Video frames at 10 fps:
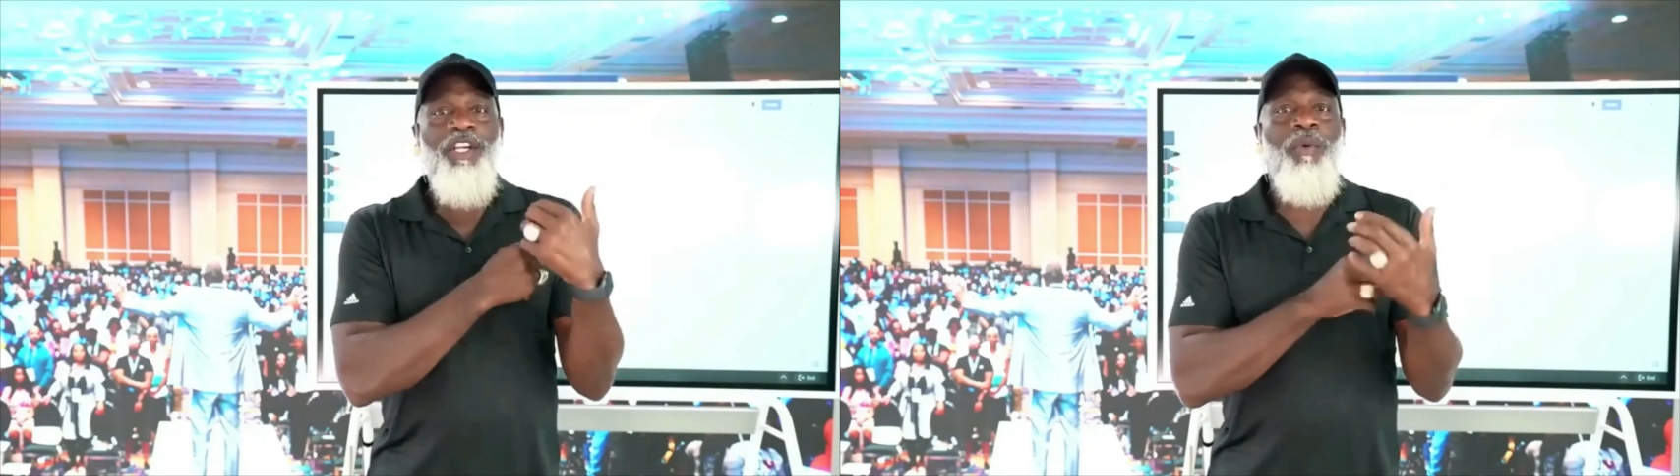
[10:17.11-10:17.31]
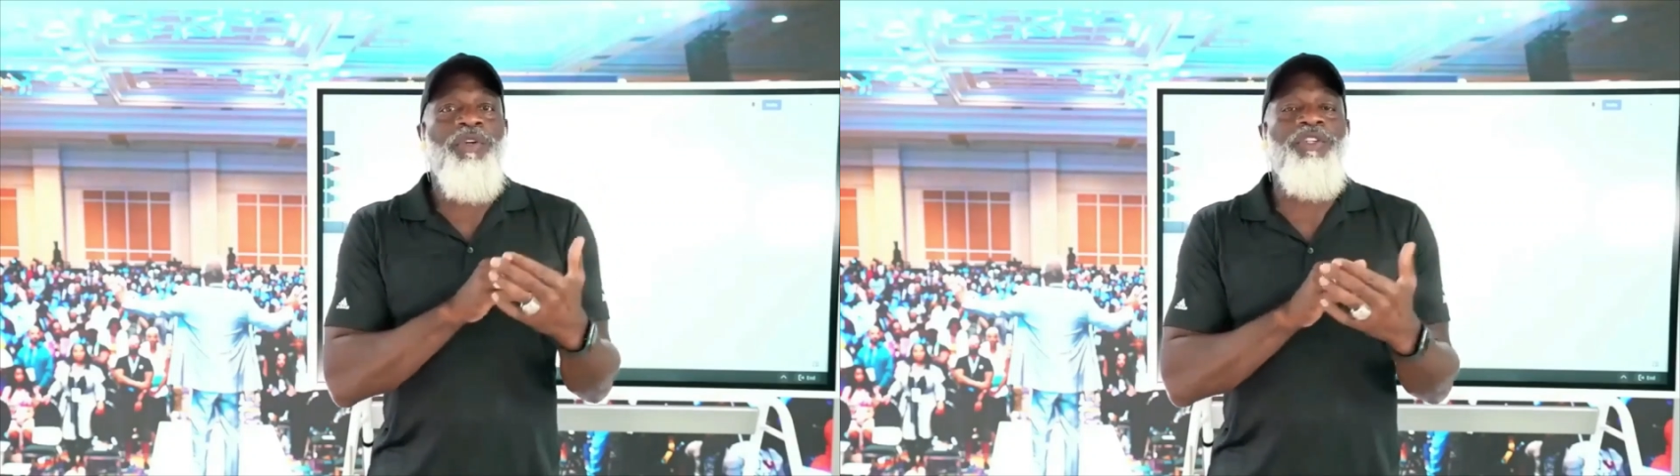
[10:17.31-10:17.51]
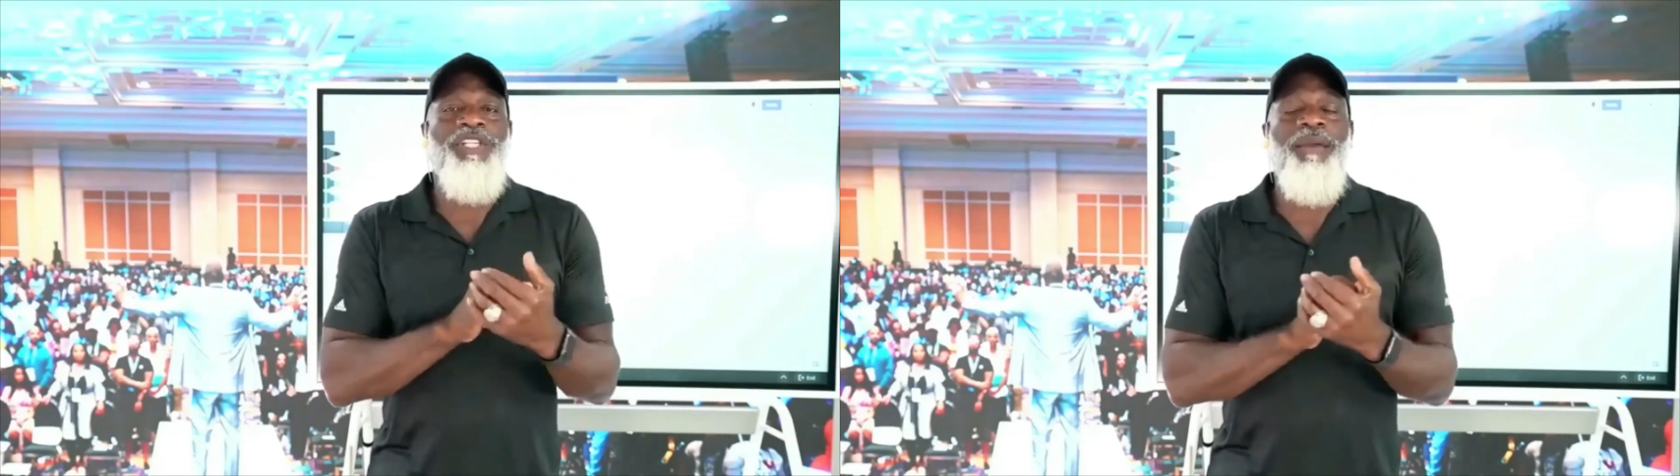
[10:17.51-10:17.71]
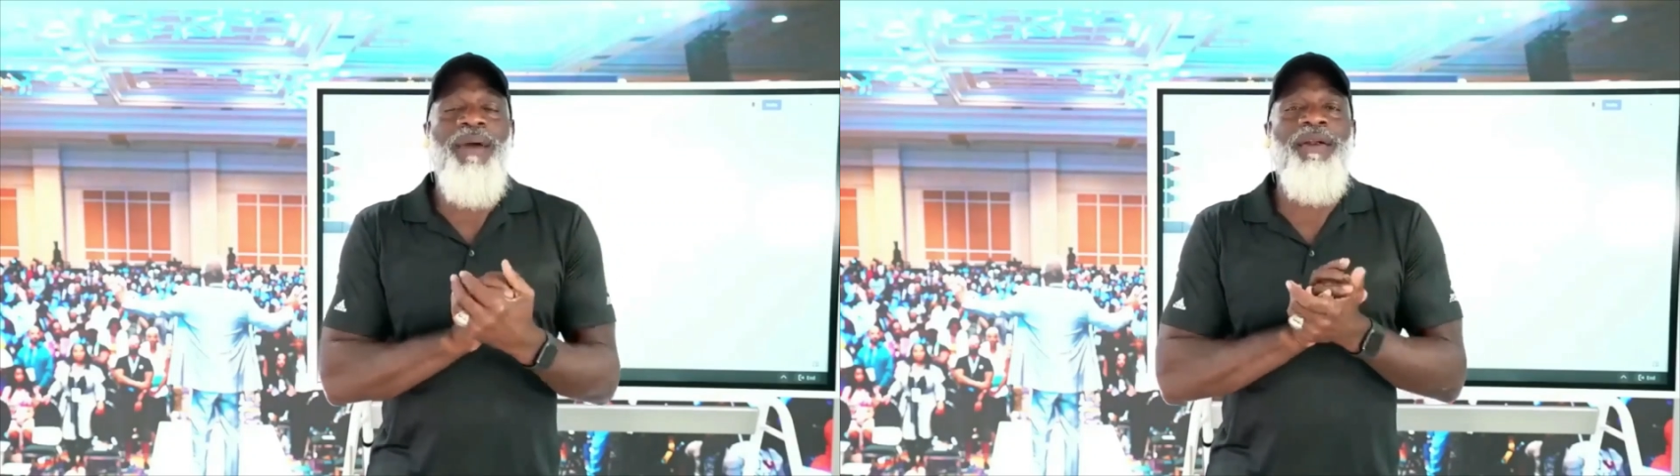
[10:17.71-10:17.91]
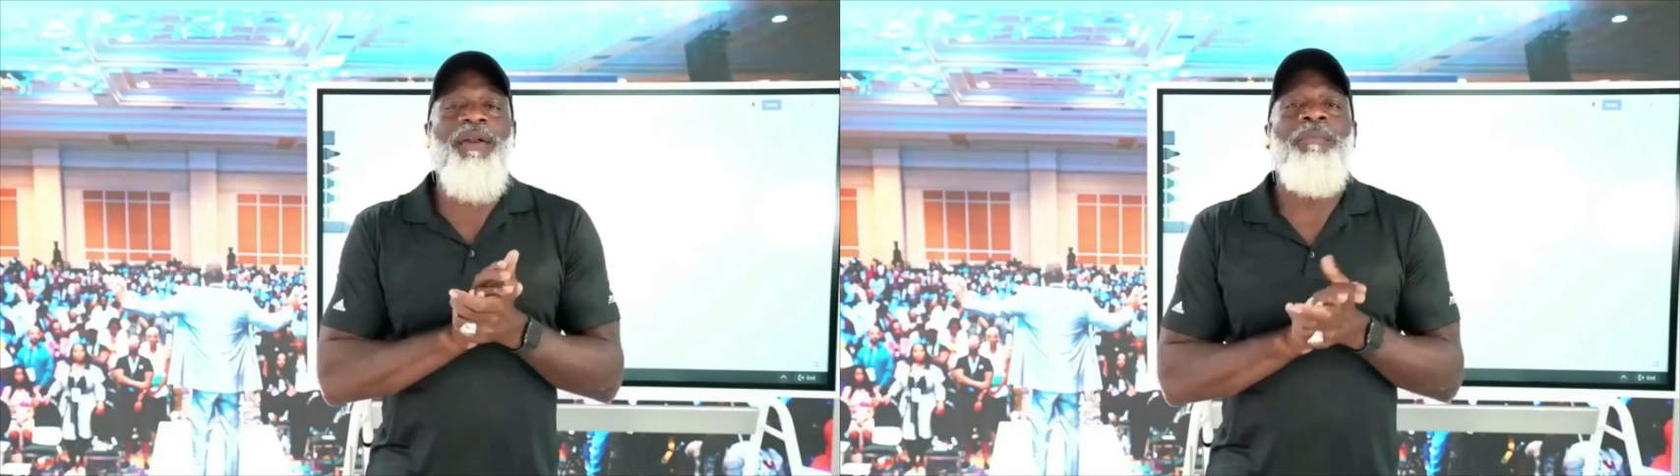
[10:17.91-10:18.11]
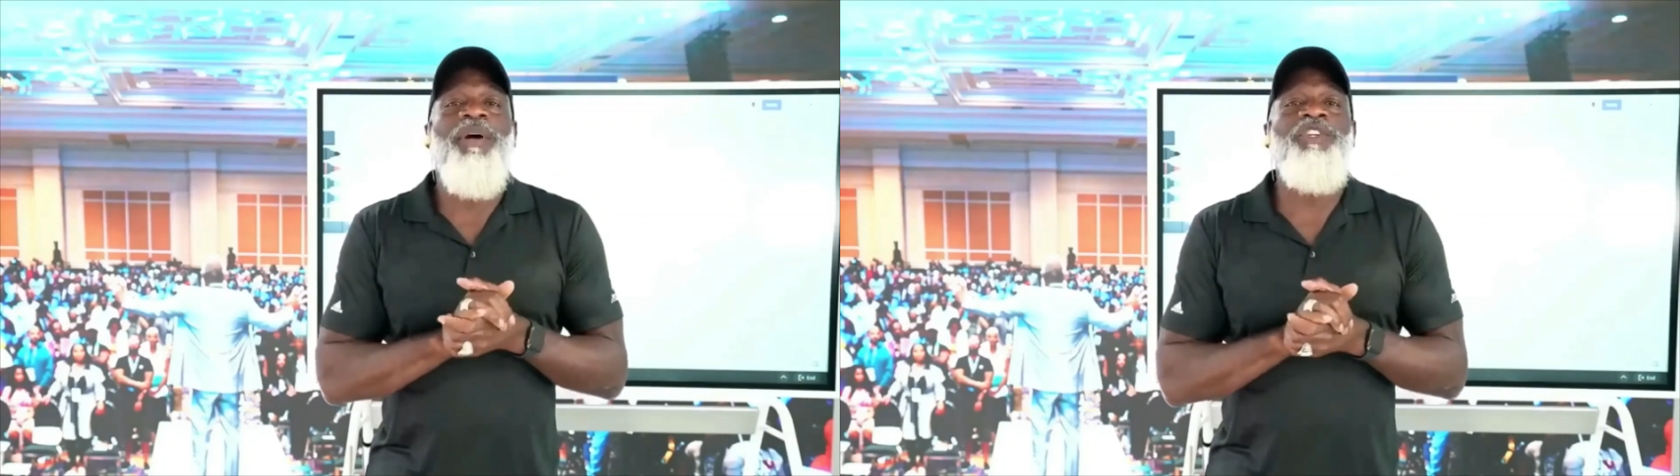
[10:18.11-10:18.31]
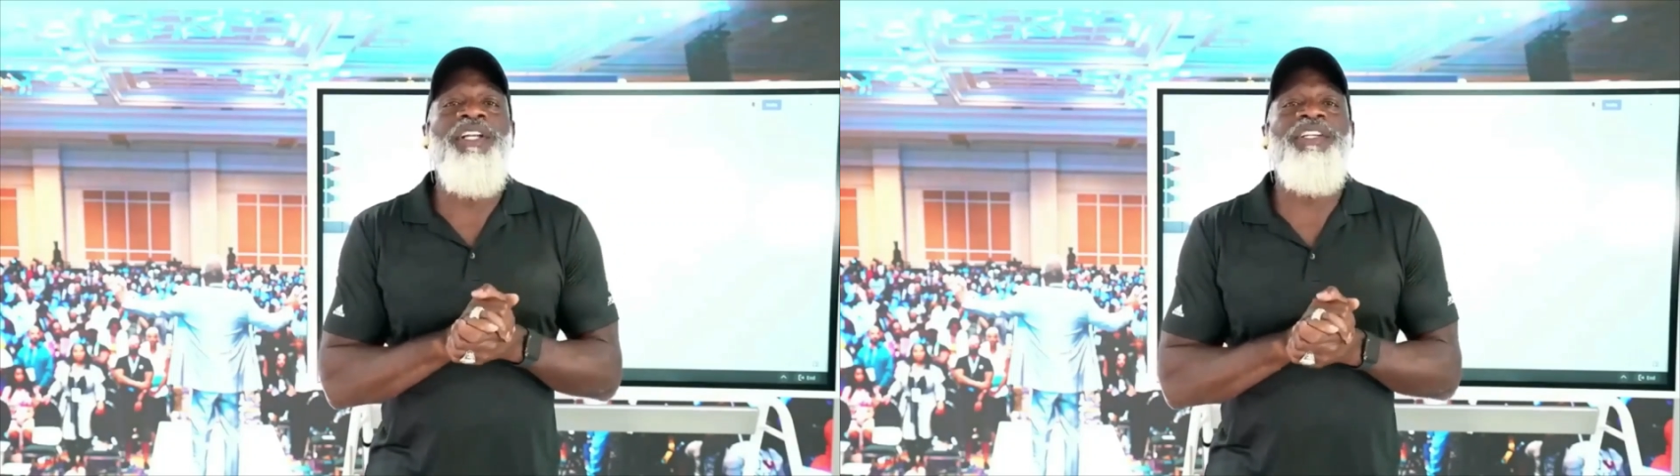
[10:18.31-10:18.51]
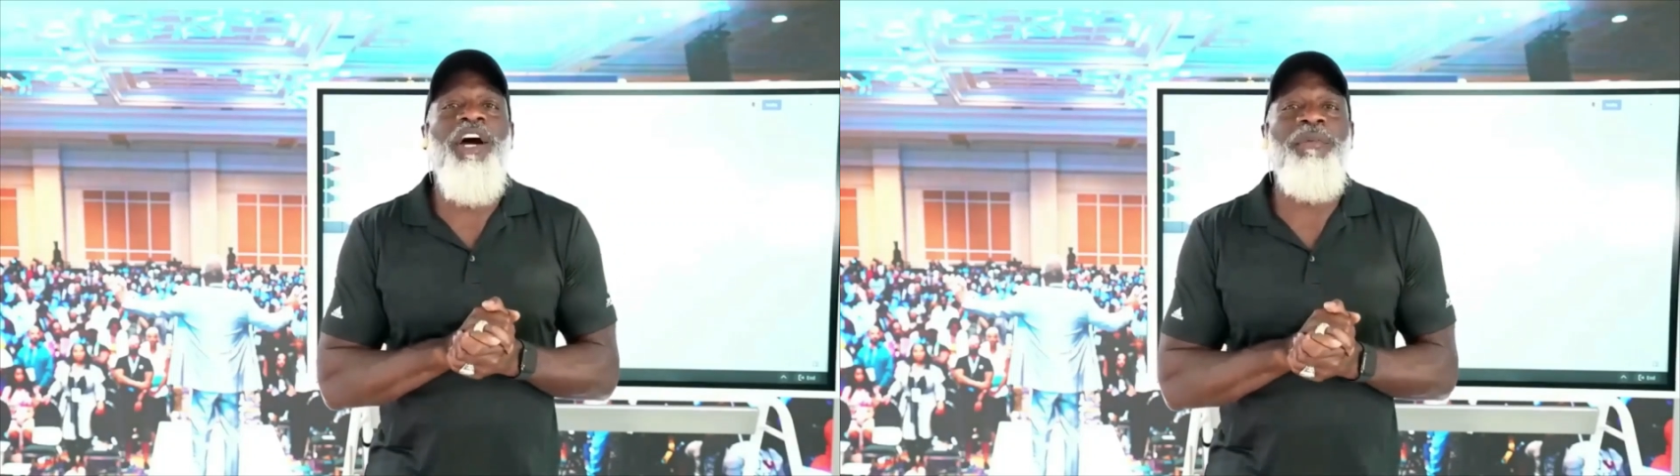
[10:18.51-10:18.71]
You say, Myron, but you didn't
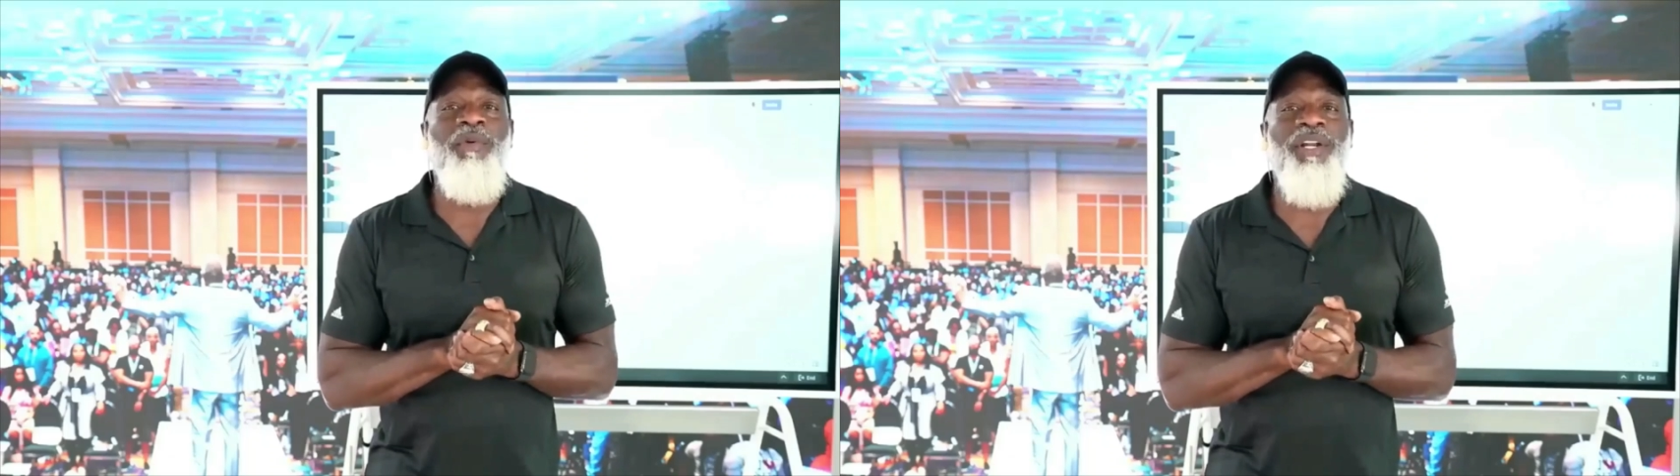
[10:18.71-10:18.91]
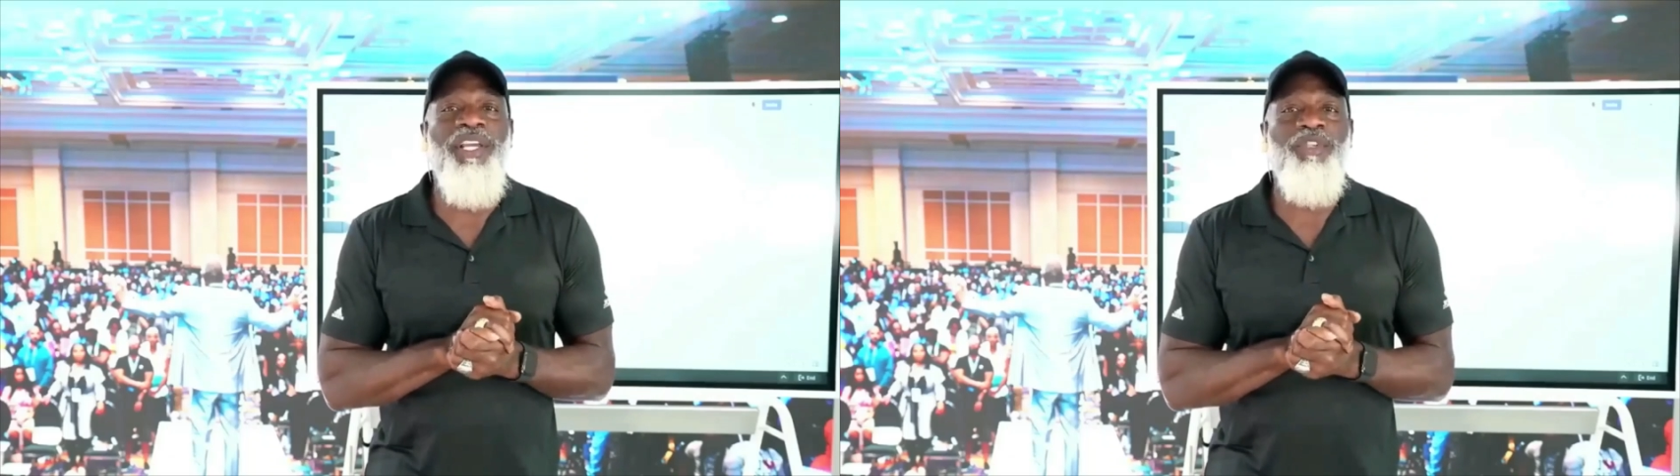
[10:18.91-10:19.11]
tell me where to get